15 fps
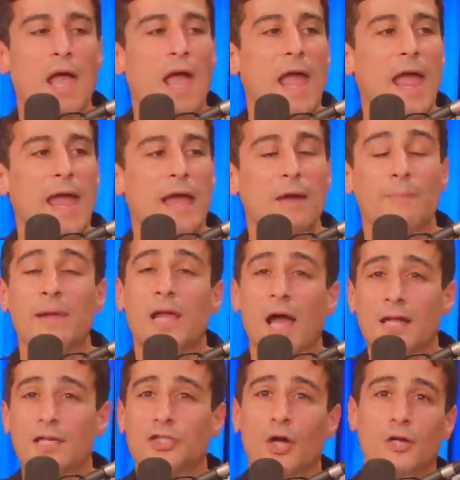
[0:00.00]
And
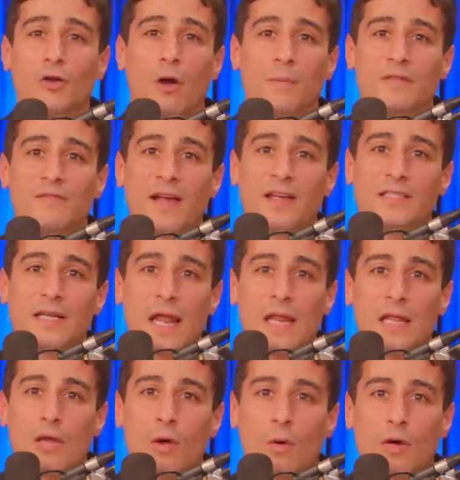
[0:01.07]
because John Durham's
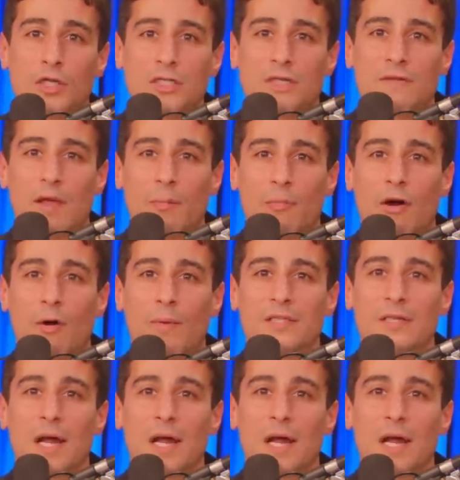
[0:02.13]
investigating the origins of that probe, it's